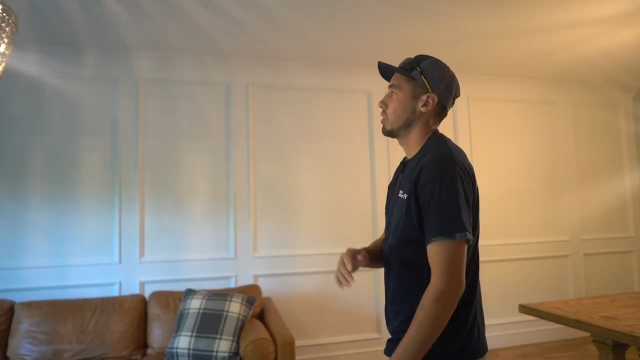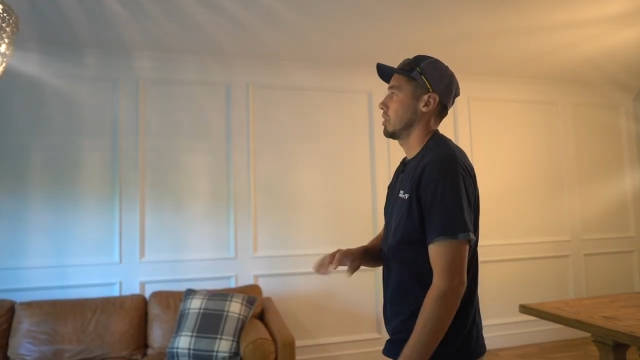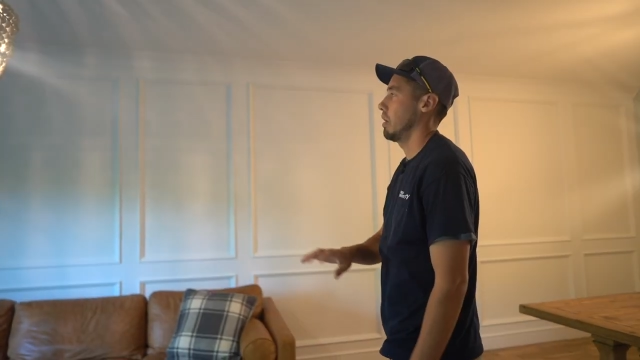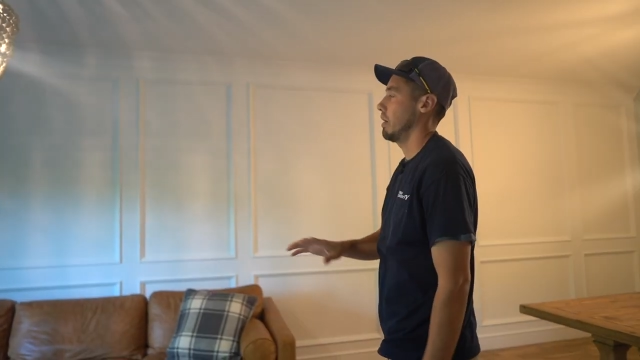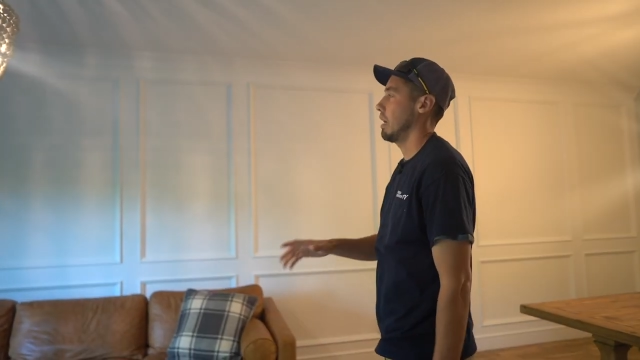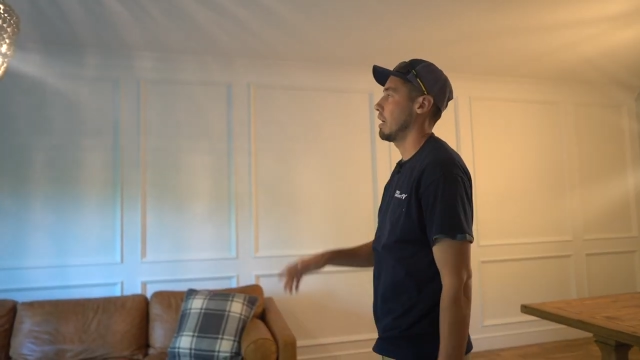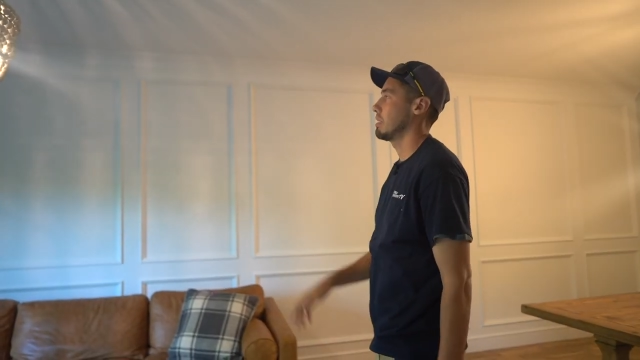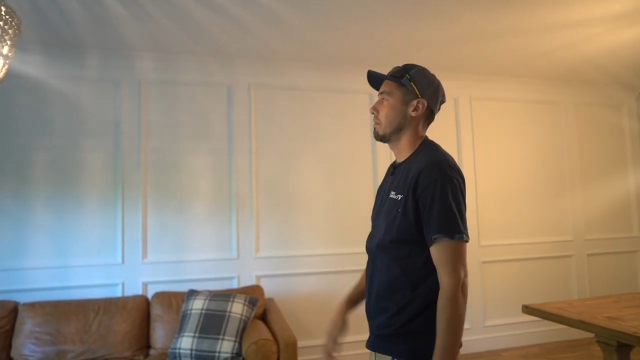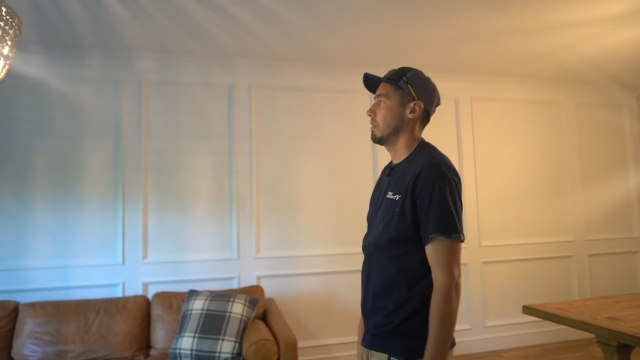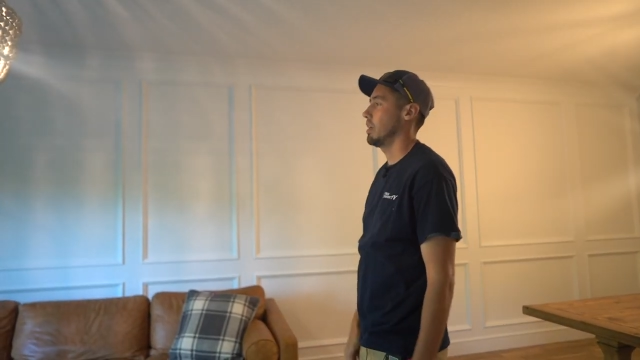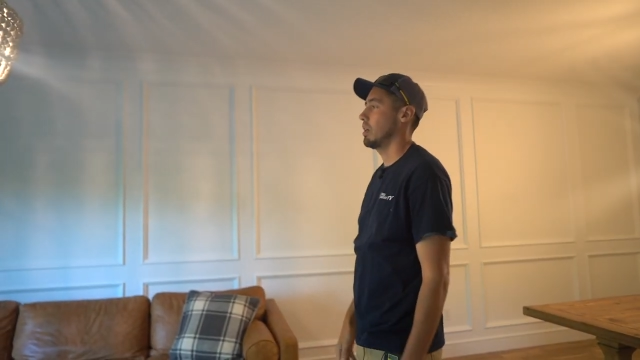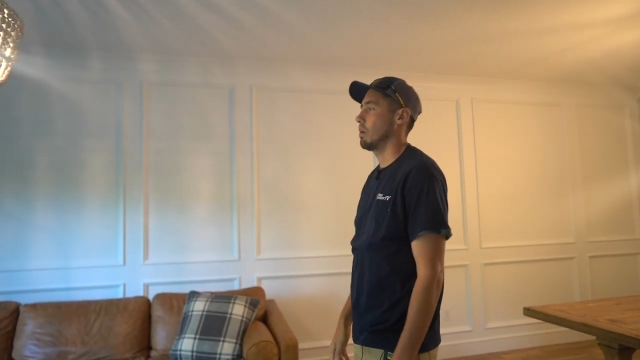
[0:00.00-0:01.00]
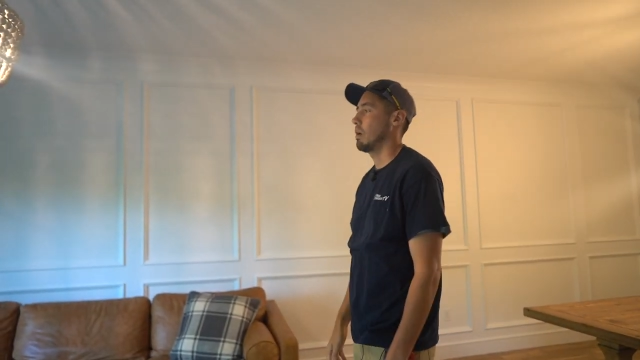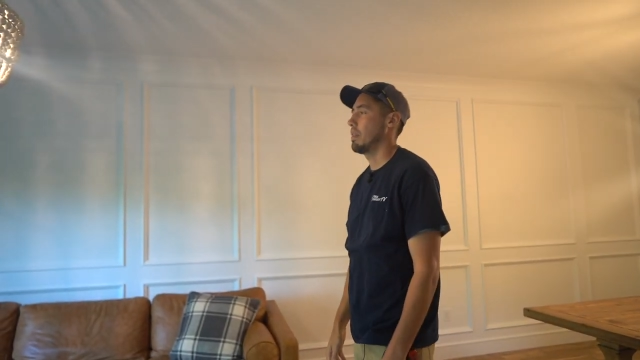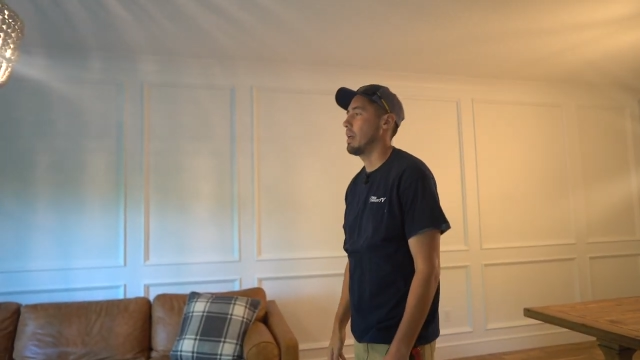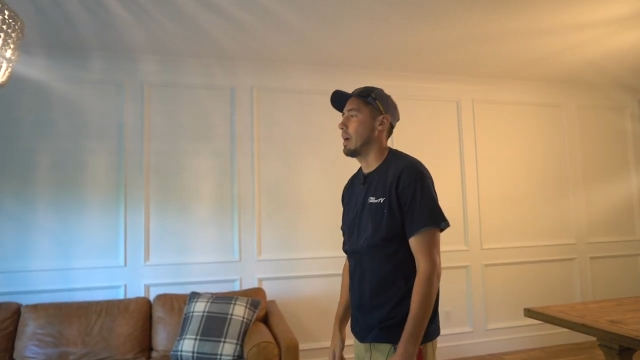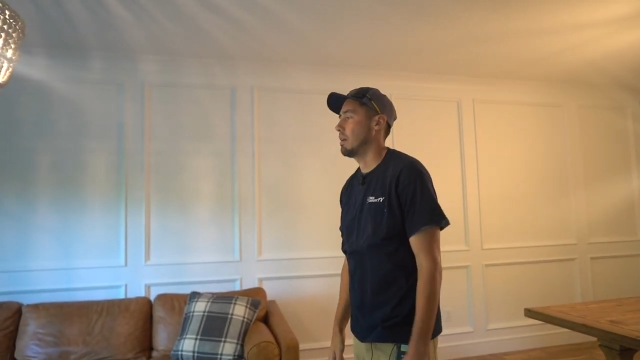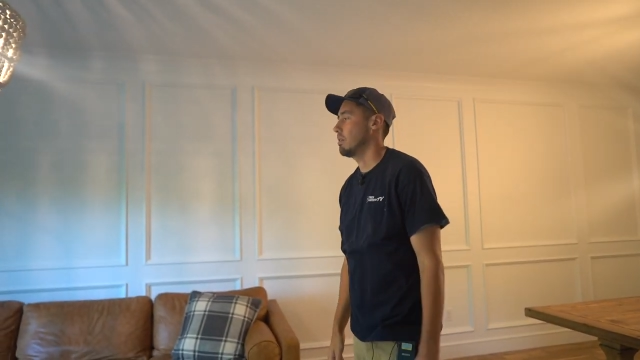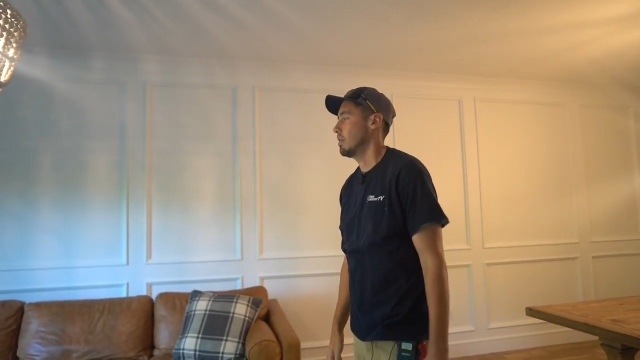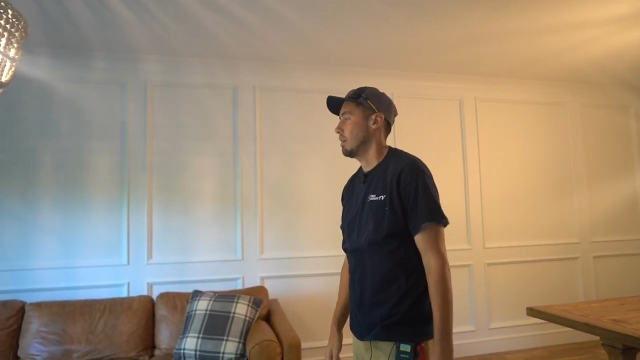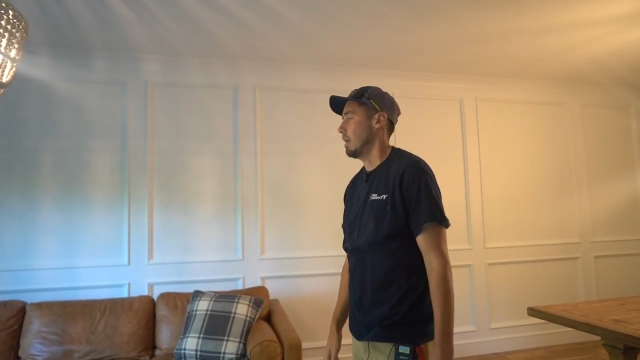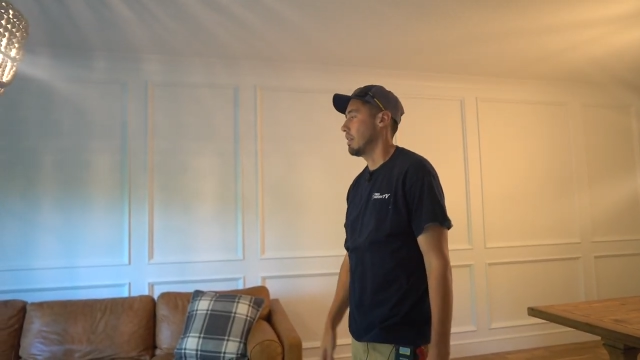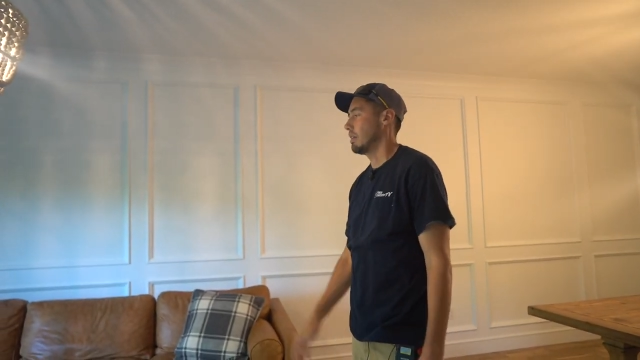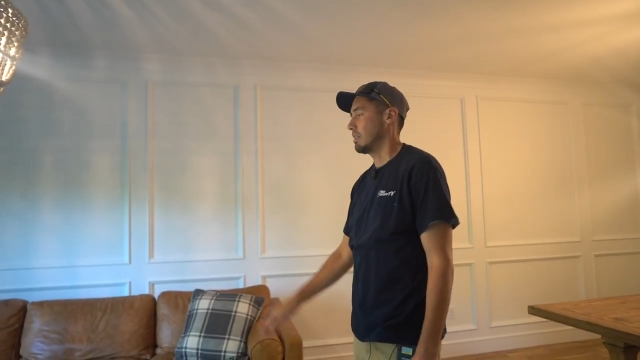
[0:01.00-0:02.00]
show you guys a video on that.
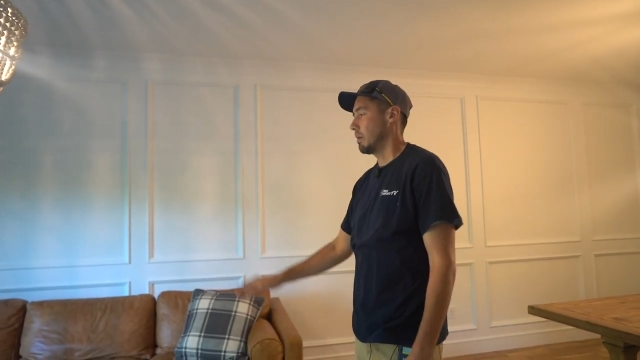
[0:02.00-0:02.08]
And this,